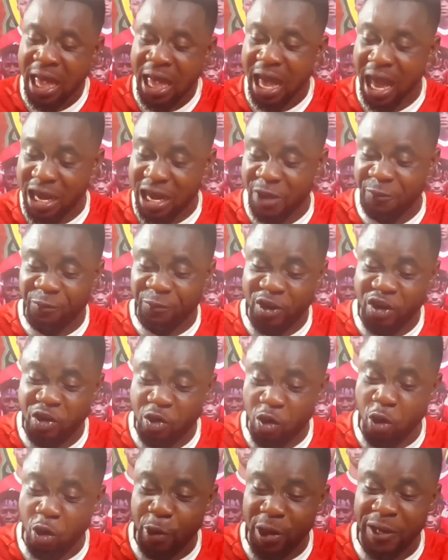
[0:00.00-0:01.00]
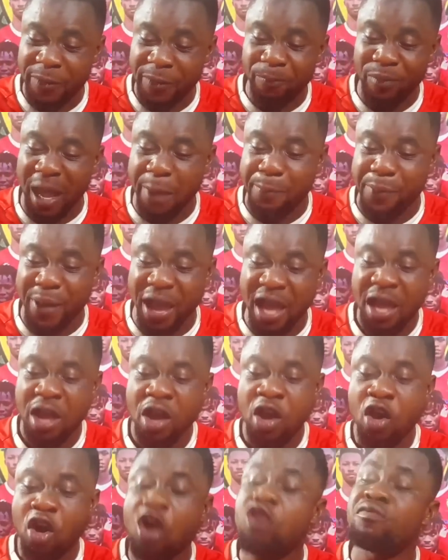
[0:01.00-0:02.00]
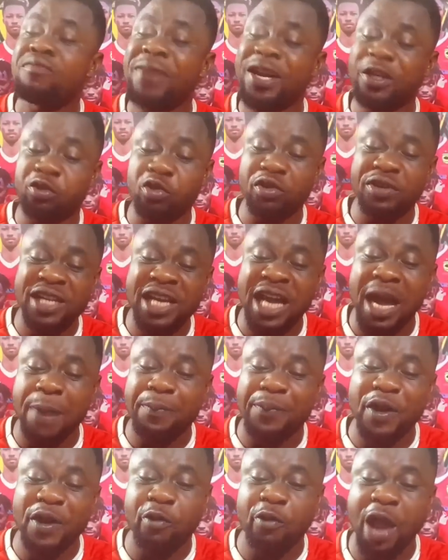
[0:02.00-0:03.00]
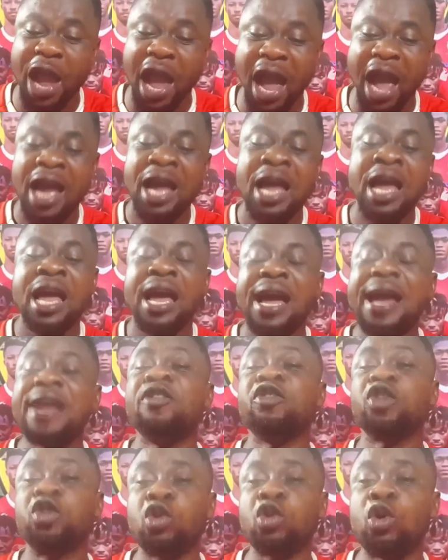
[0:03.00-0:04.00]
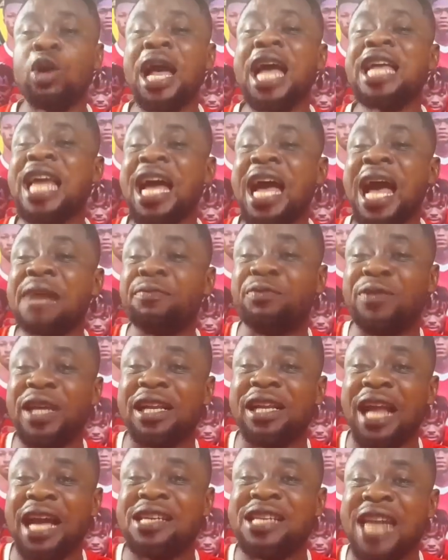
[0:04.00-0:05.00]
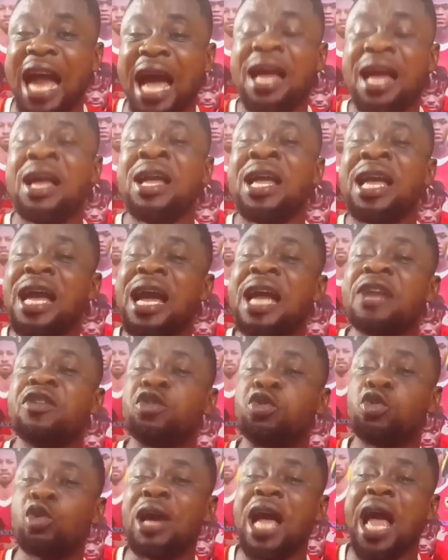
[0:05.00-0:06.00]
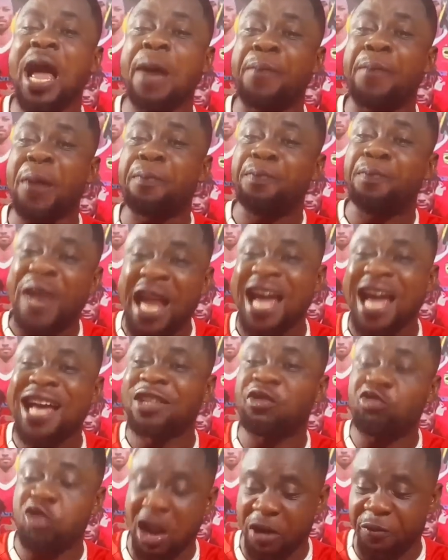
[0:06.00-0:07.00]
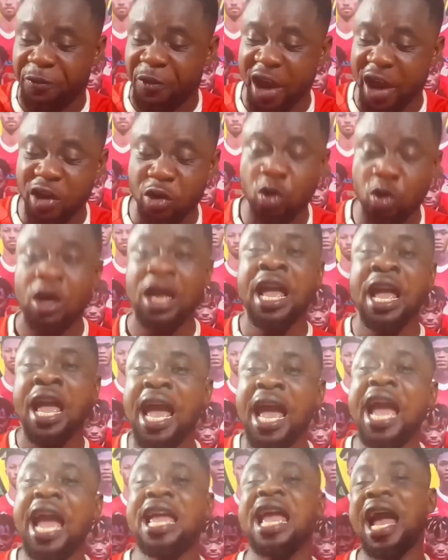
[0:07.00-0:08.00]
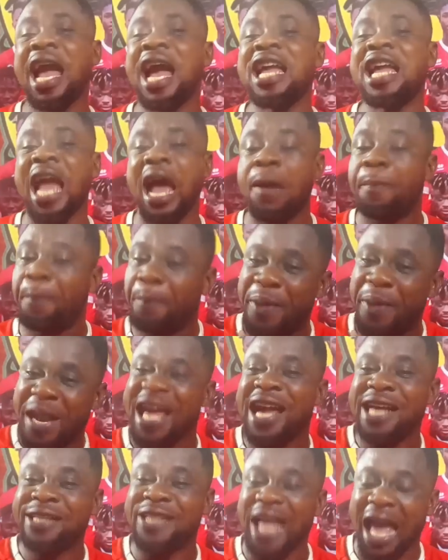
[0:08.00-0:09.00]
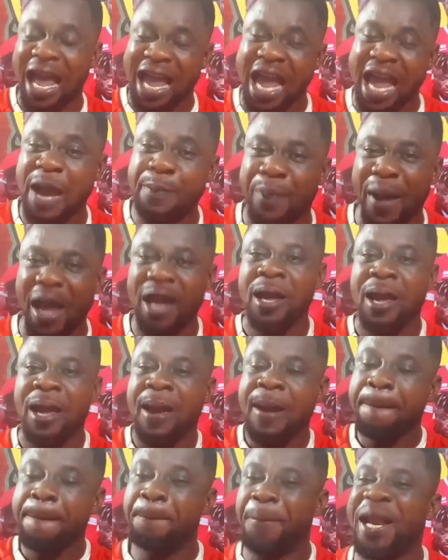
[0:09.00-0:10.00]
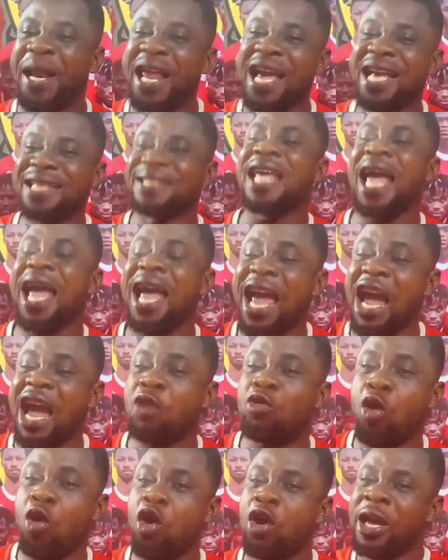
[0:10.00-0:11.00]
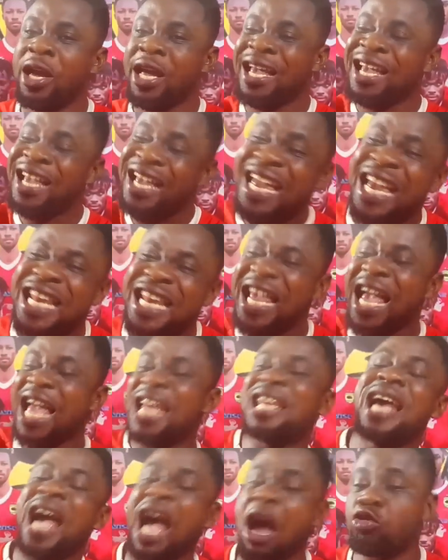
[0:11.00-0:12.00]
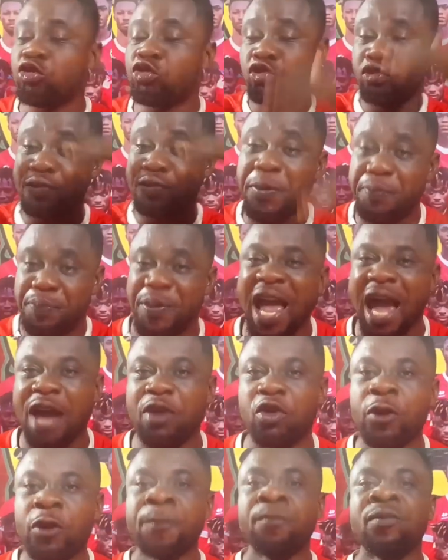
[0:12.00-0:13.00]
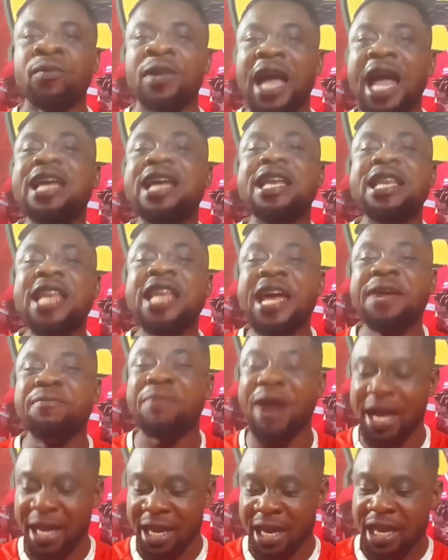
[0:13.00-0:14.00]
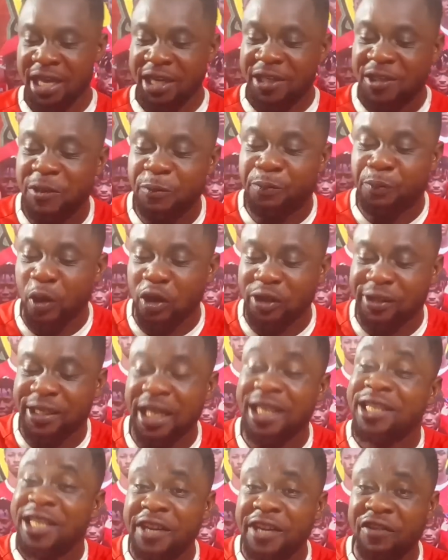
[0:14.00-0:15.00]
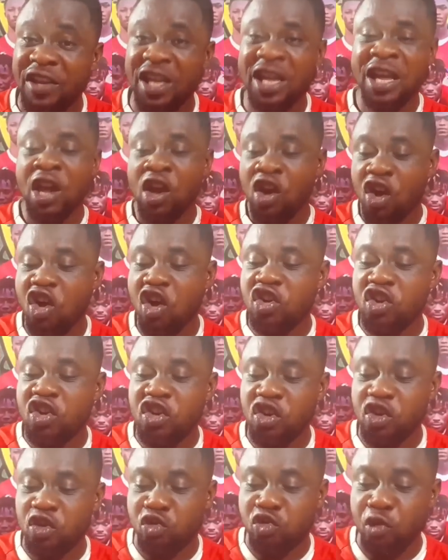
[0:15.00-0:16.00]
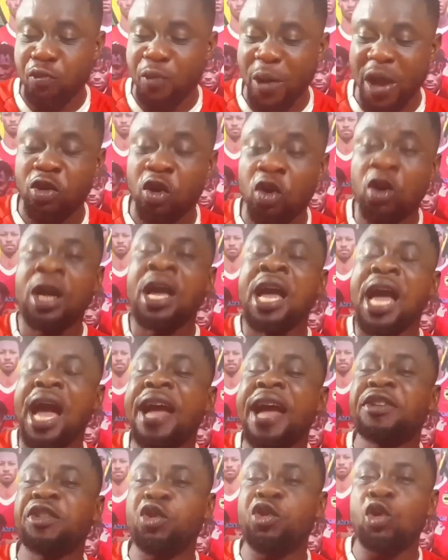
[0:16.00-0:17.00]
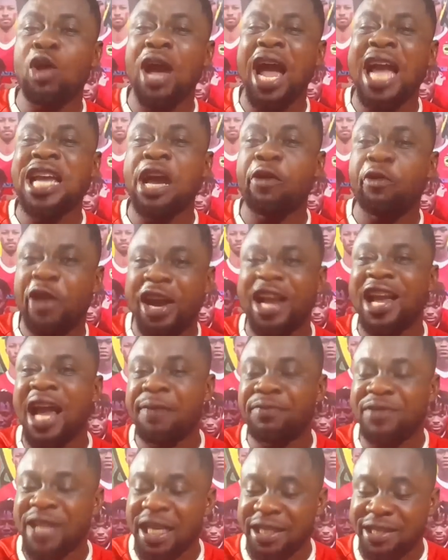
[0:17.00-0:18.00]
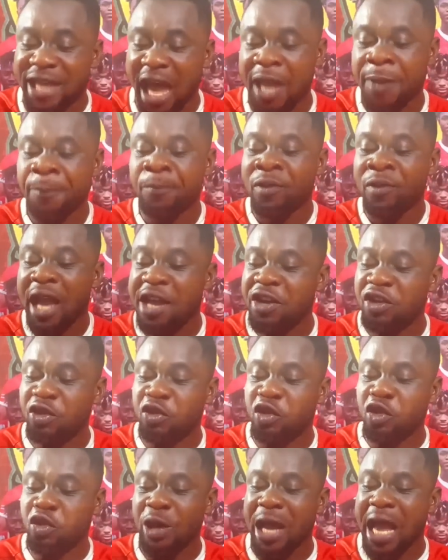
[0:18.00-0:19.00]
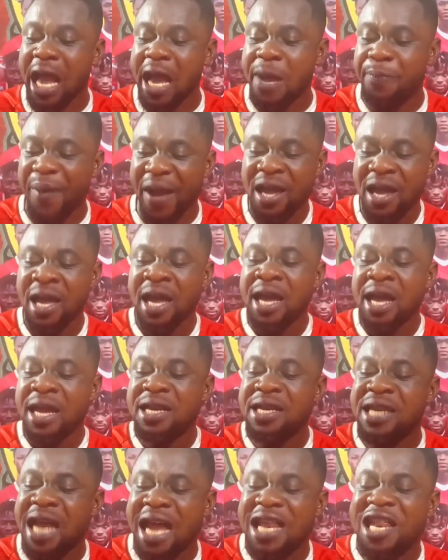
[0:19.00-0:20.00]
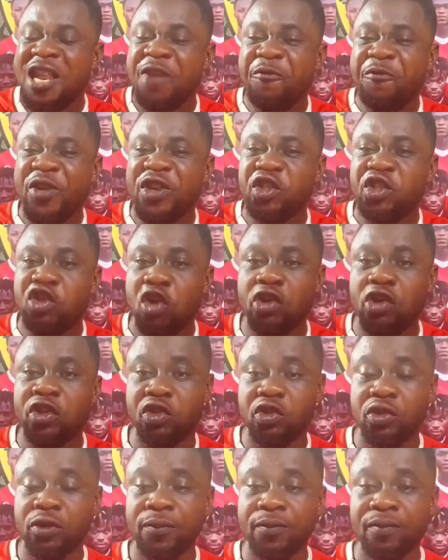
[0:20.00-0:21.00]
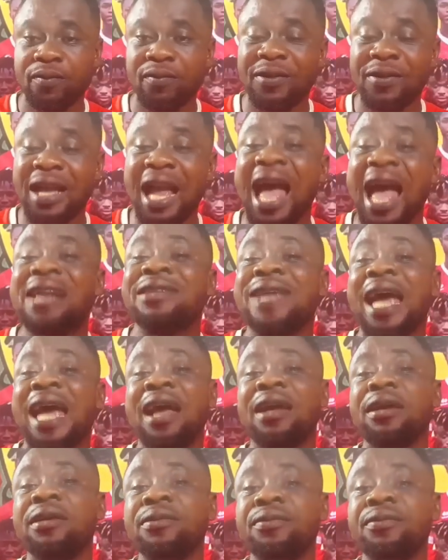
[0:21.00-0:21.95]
And if you know we have on Masonia Bequia, and also a Abde Kakra, and also a players transfer, you know, a higher players are ever players are echo in and out with piano, a Neymar, the Punch TV on YouTube, you know, and so a quick update, and also so ever non living just enter